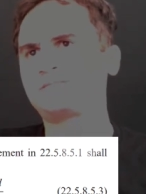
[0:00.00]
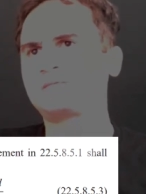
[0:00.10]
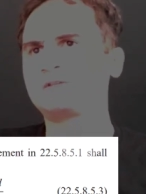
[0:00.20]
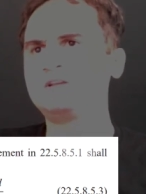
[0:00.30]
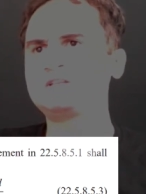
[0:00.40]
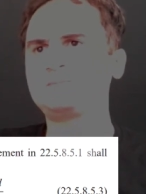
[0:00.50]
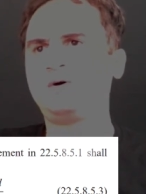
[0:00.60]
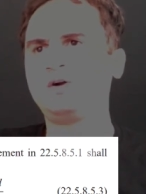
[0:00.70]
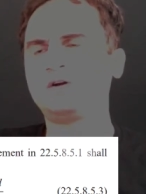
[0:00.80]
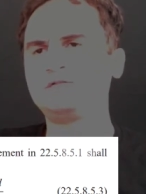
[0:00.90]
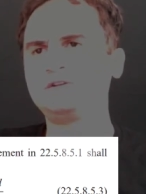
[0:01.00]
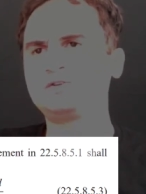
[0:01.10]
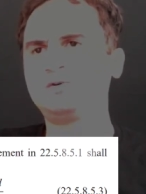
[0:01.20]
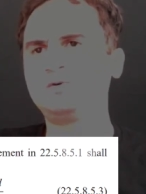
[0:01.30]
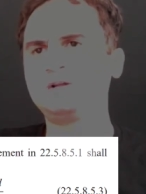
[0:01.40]
this part of the
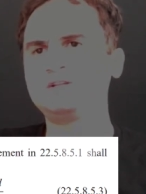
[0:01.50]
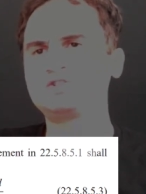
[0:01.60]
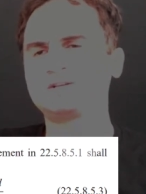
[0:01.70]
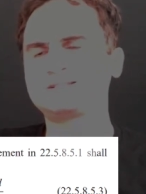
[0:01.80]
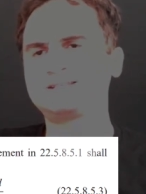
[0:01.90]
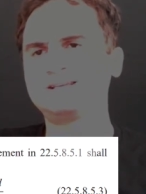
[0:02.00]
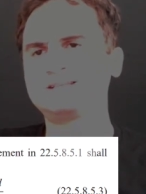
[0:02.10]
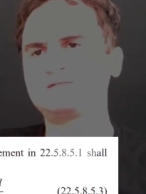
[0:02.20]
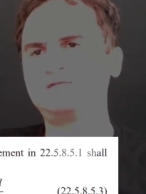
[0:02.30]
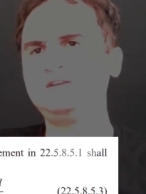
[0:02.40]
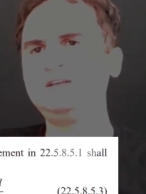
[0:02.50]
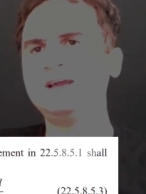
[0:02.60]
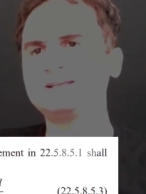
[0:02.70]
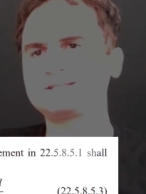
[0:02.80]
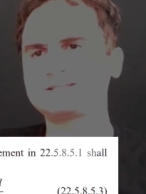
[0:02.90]
code, it just says
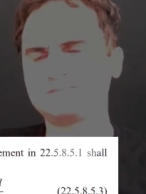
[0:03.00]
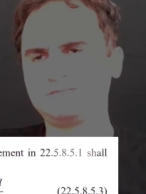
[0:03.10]
VS.